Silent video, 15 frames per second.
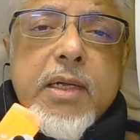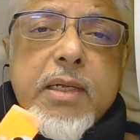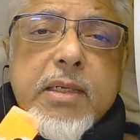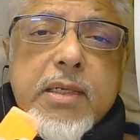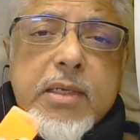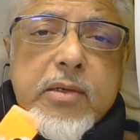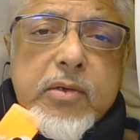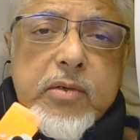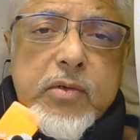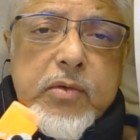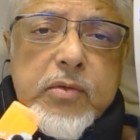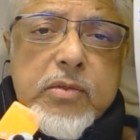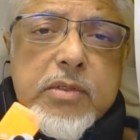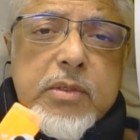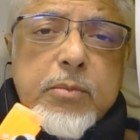it can
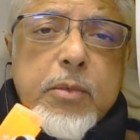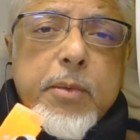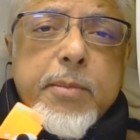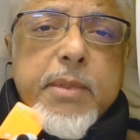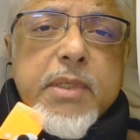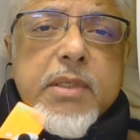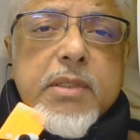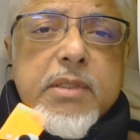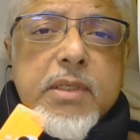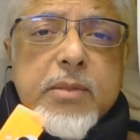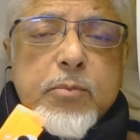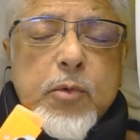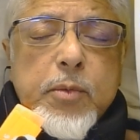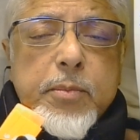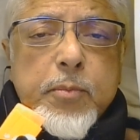reduce the morbidity
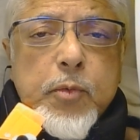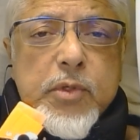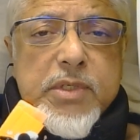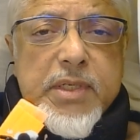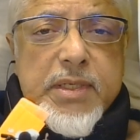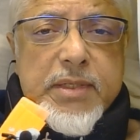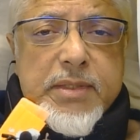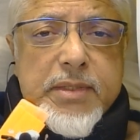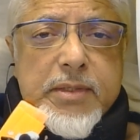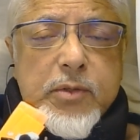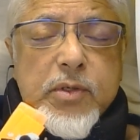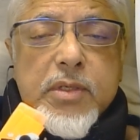and mortality.